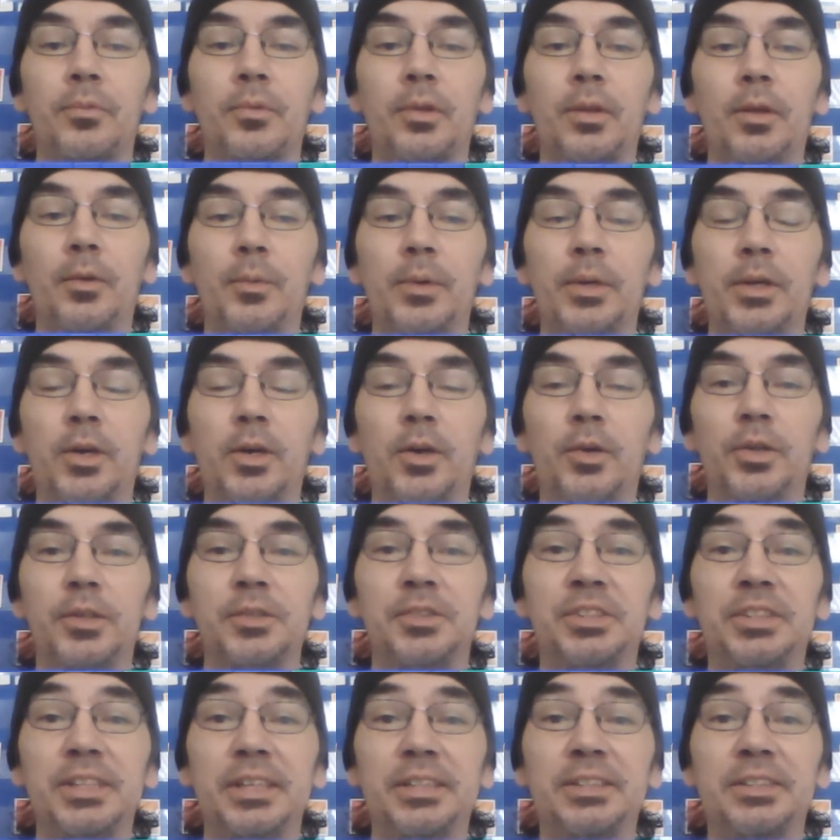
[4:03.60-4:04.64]
There we go.
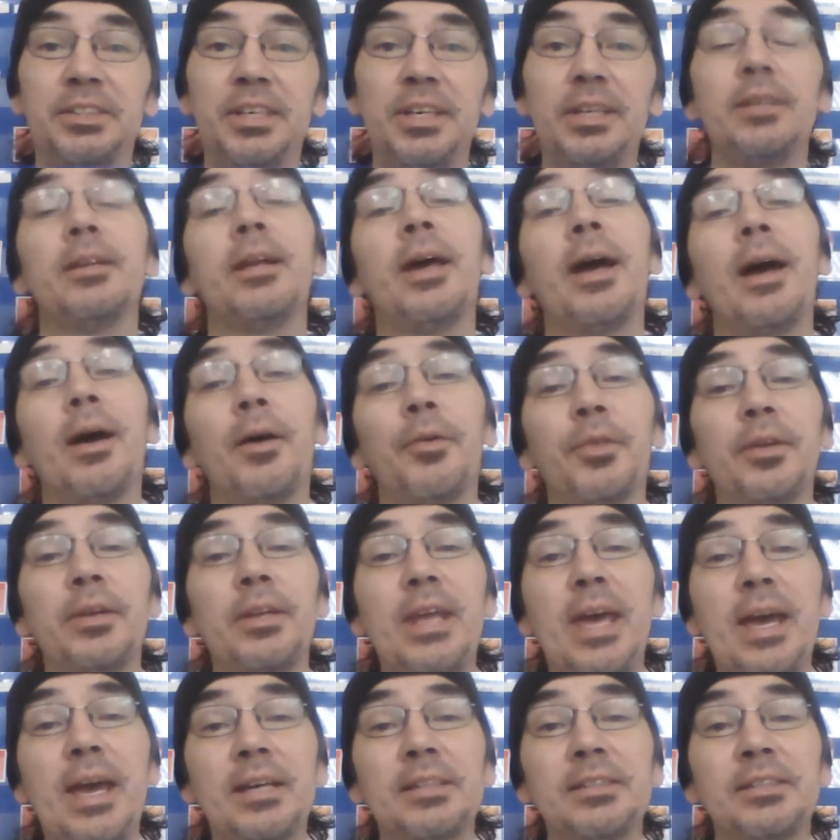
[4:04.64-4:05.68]
There's 16. Now, the
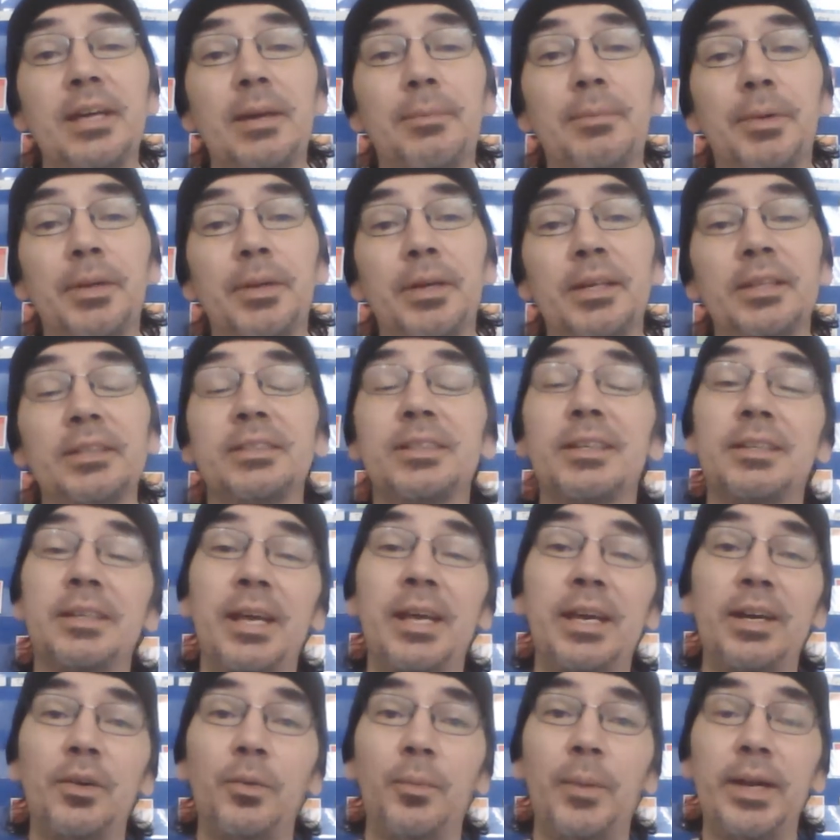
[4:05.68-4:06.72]
next step is to
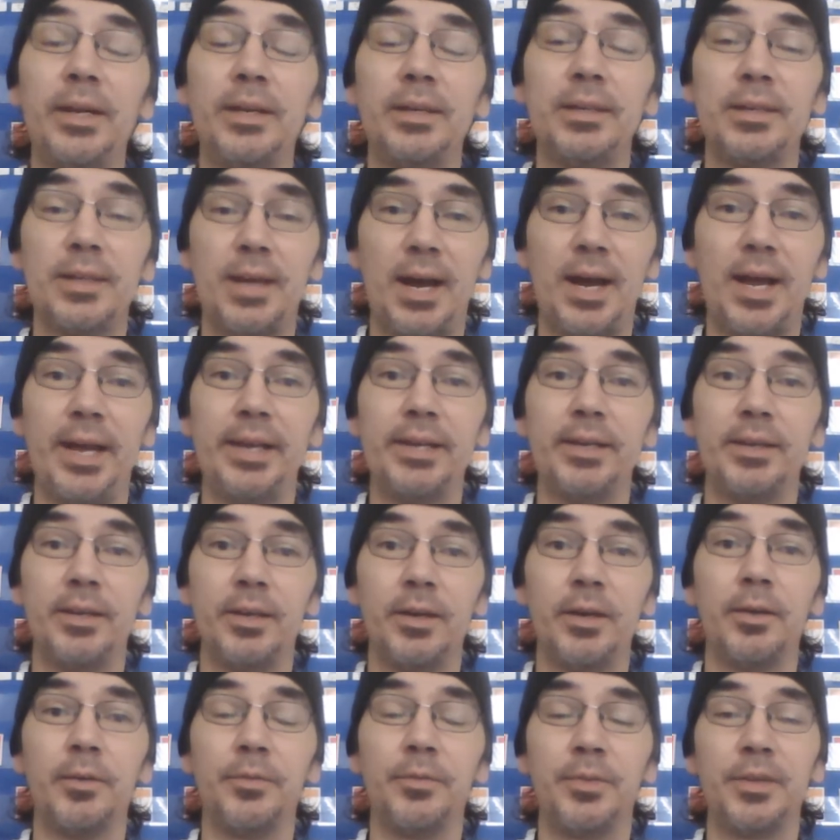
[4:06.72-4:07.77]
take away 9
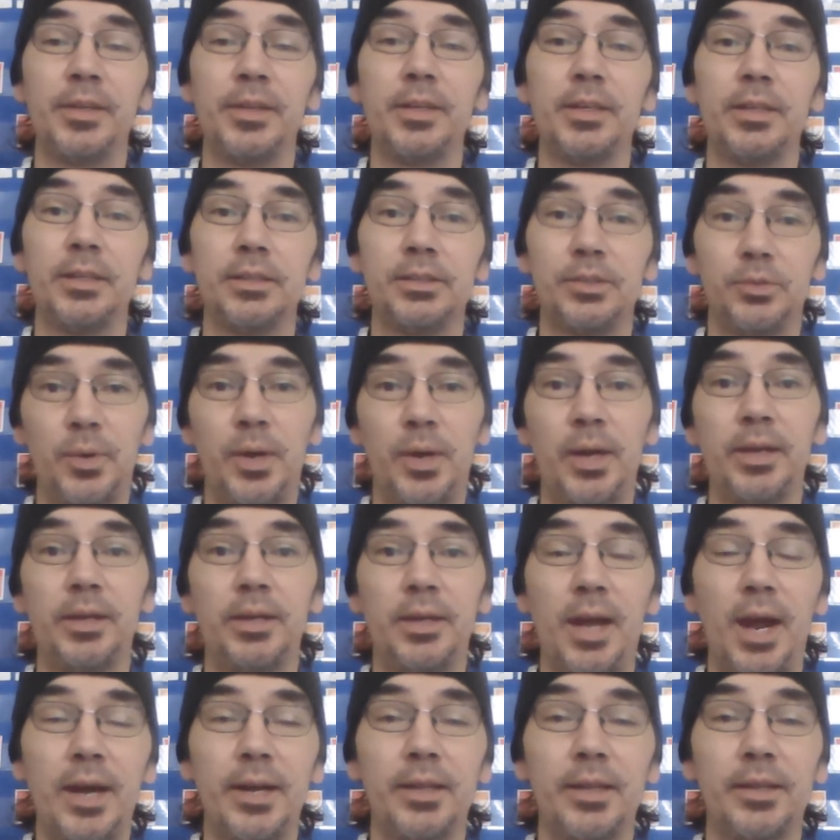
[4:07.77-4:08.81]
of these, right?
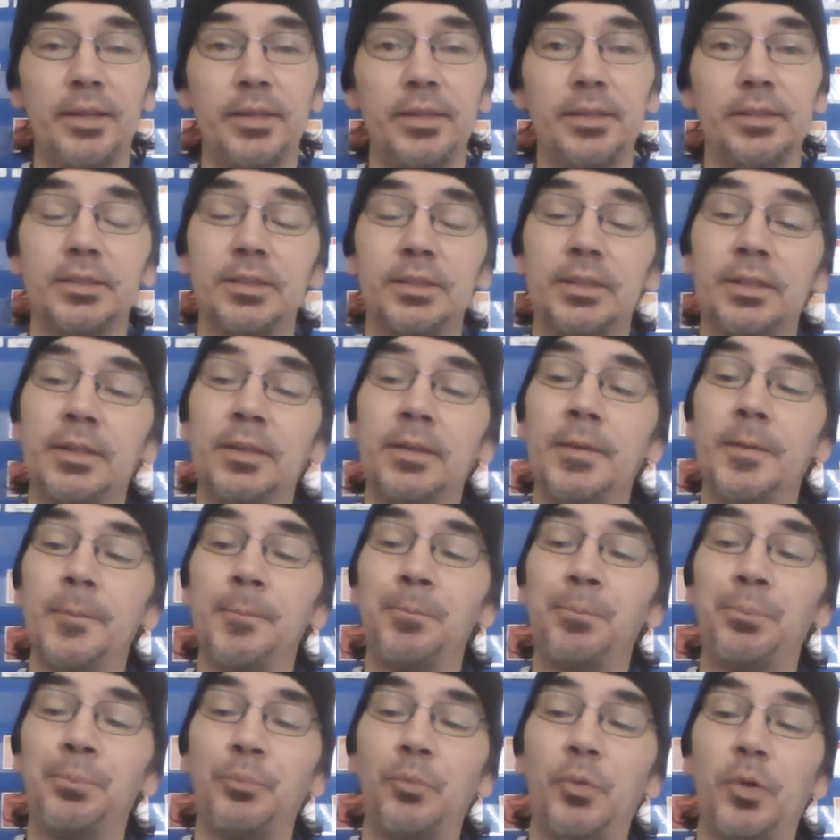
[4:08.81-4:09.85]
9 of these.
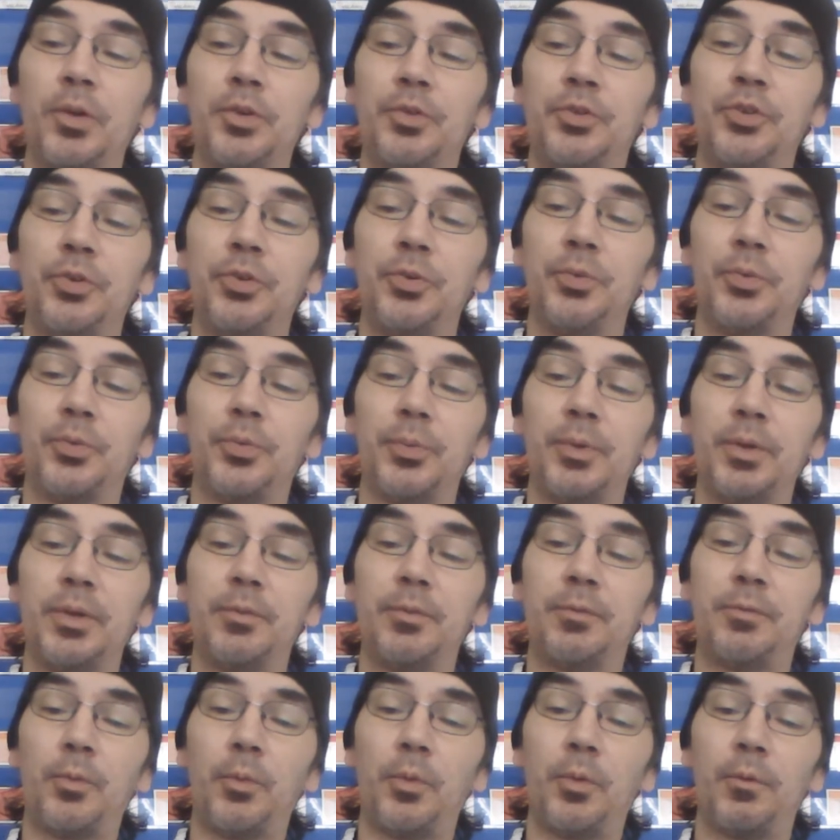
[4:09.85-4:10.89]
1, 2, 3,
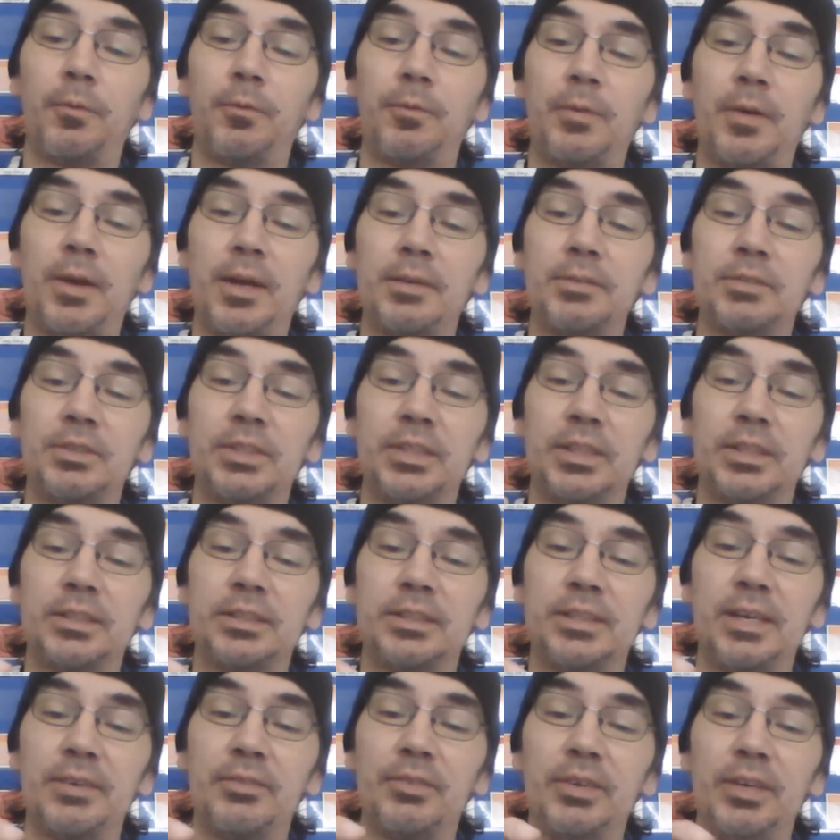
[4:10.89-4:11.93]
4, 5, 6,
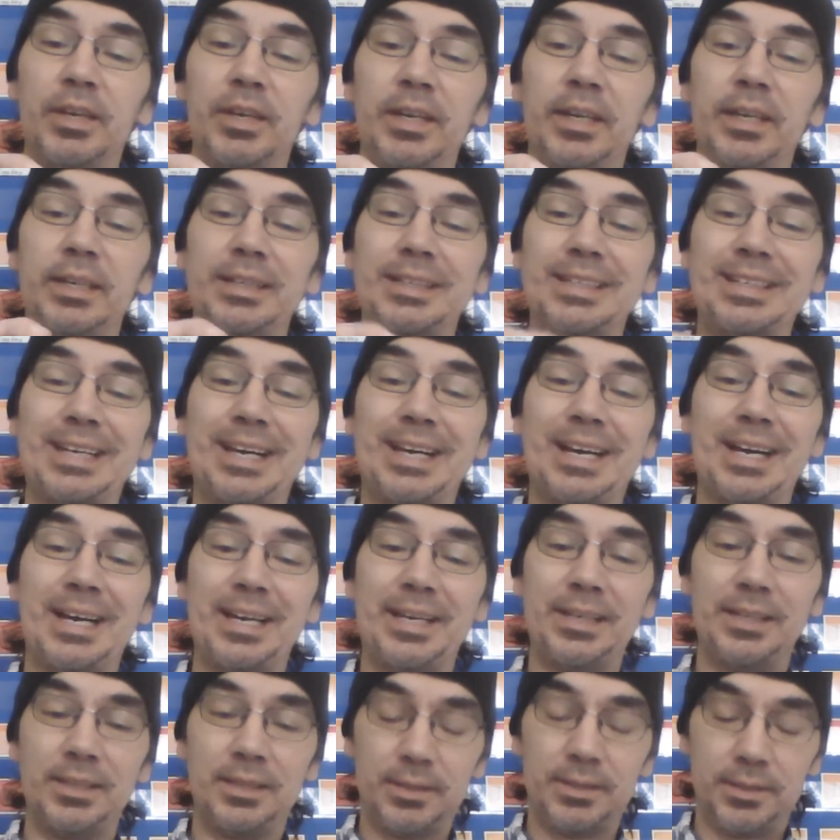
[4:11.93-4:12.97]
7, 8,
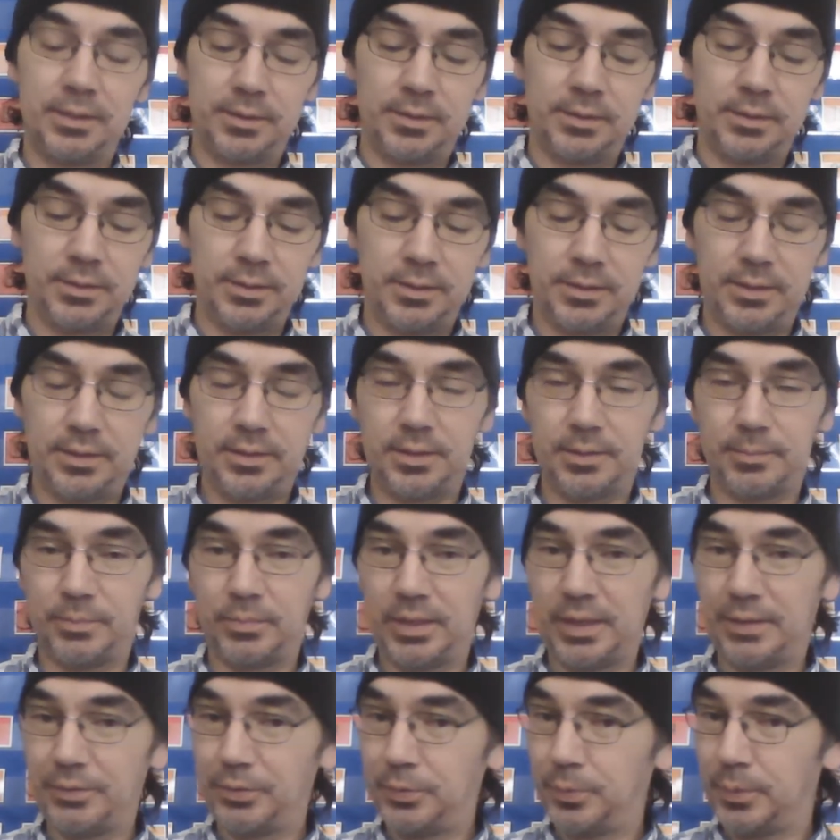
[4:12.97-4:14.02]
9. I'm
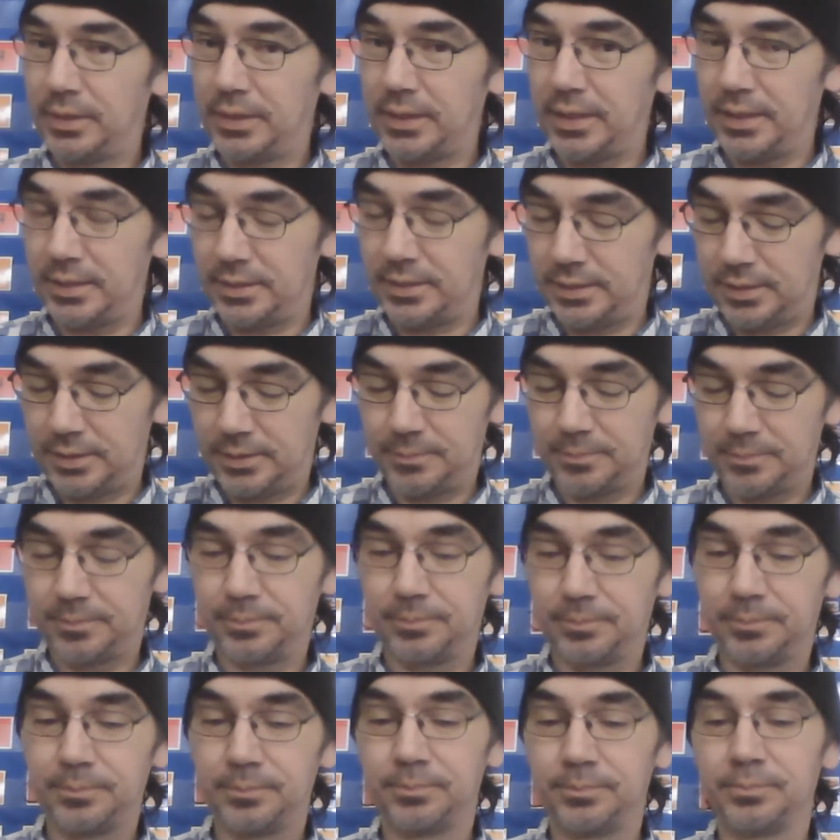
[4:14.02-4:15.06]
left with this.
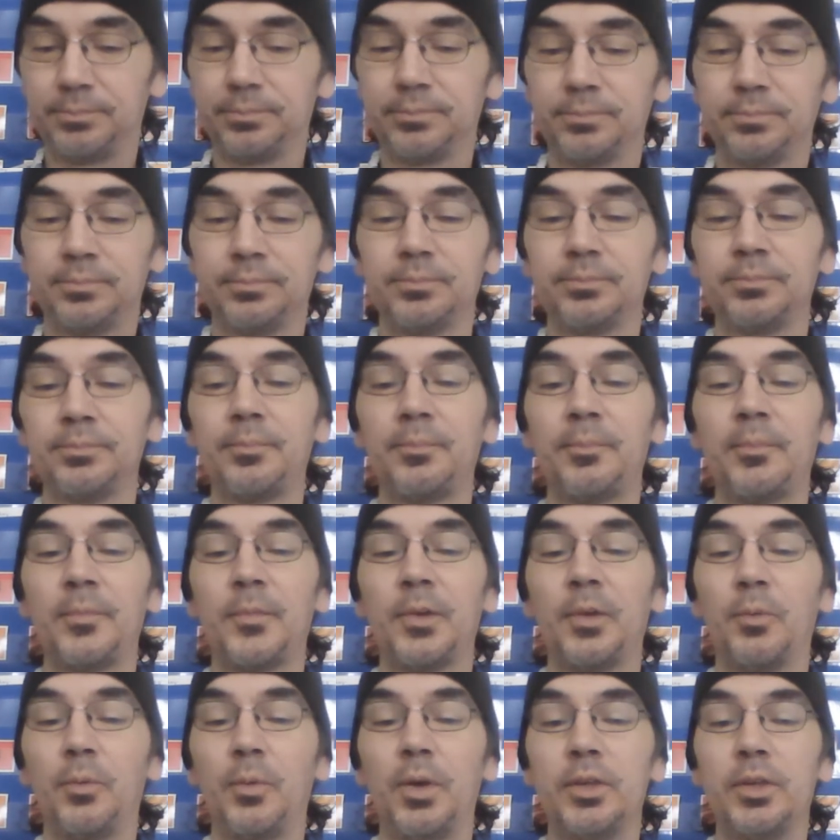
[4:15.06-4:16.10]

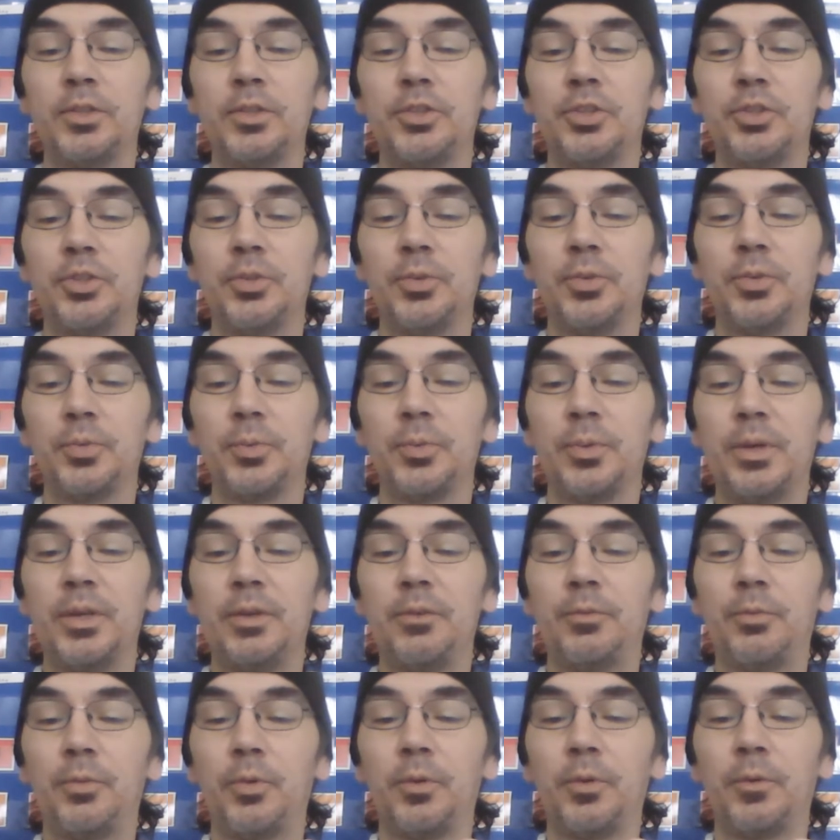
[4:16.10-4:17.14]
1, 2, 3,
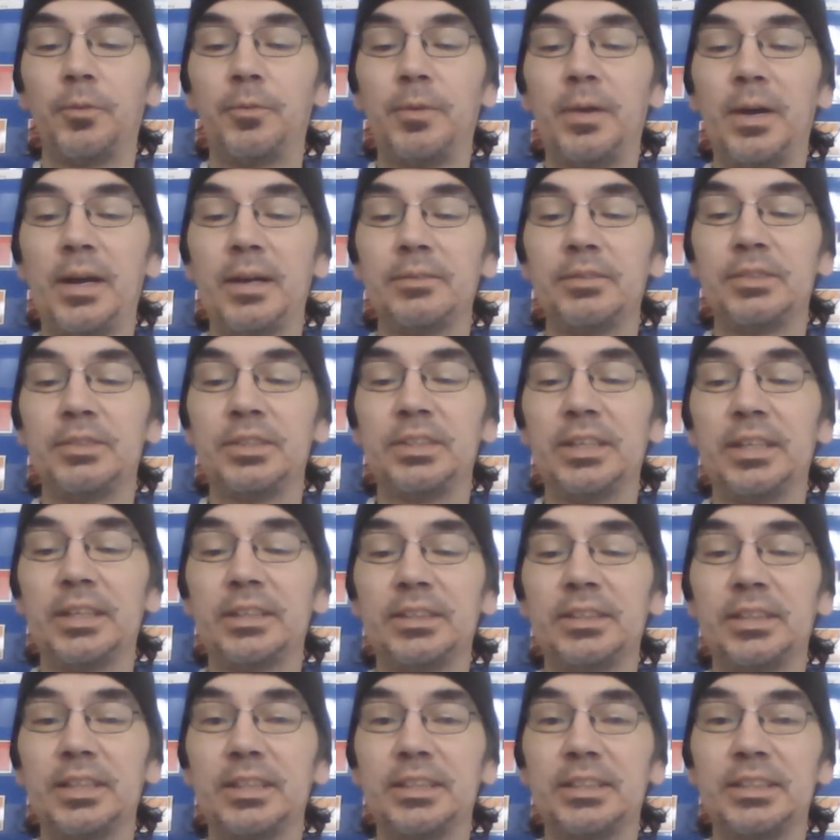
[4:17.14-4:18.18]
4, 5,
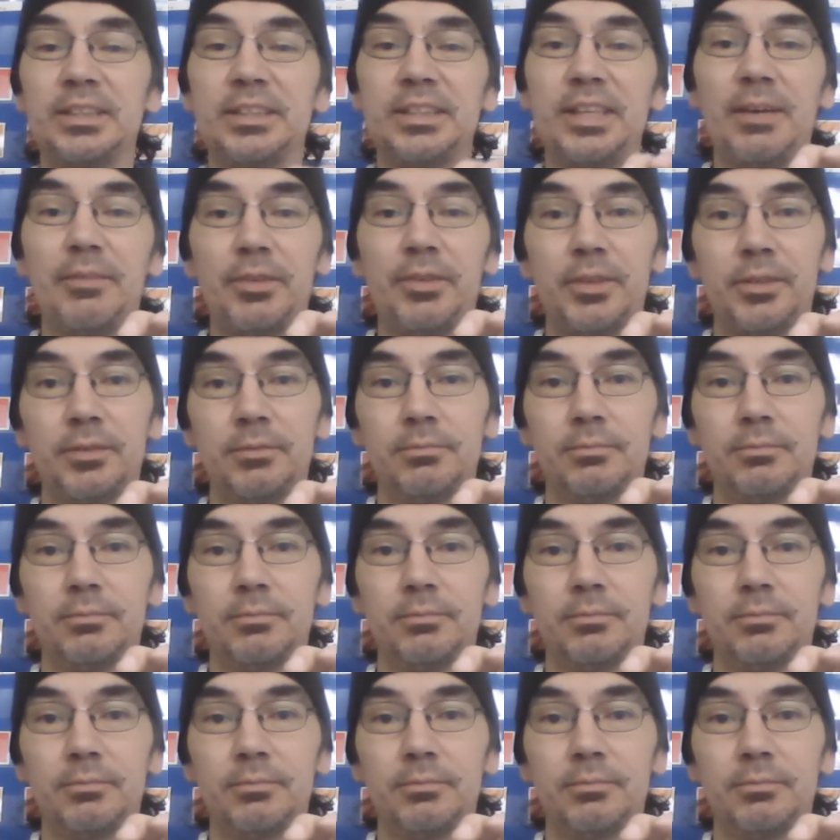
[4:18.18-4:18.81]
6, 7.